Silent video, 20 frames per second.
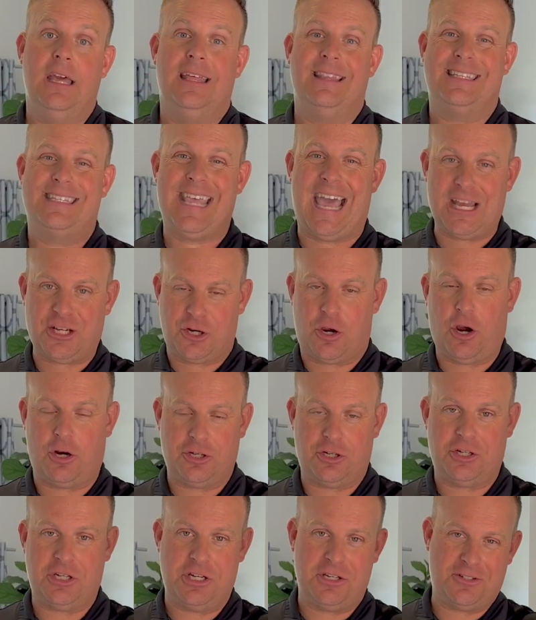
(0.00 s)
sash
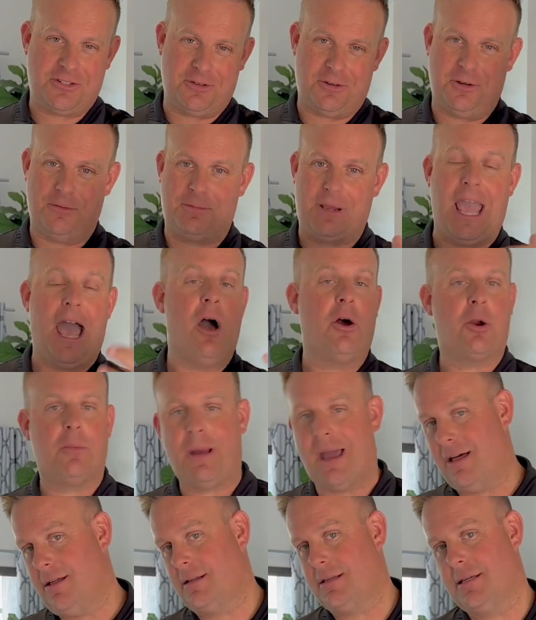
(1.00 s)
cartridges or
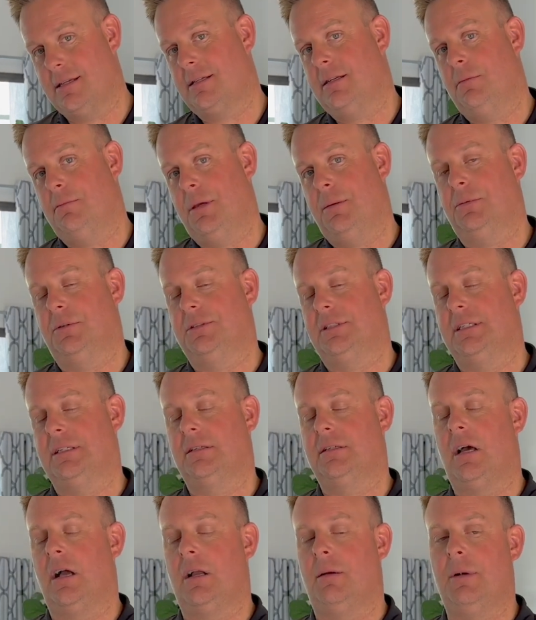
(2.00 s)
counterbalance as some people
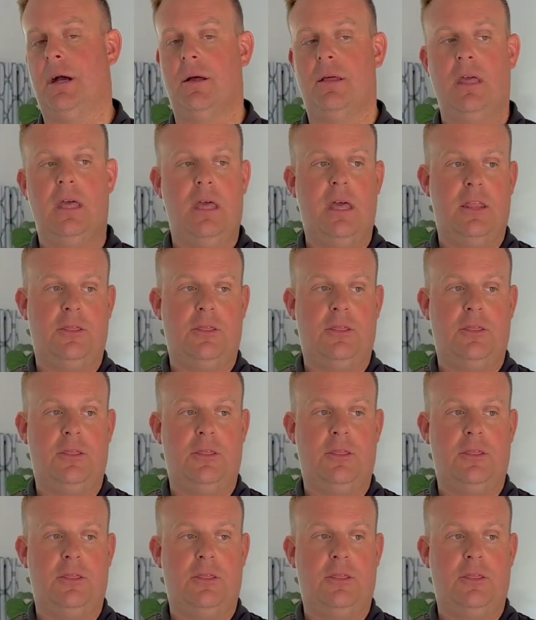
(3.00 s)
talk about.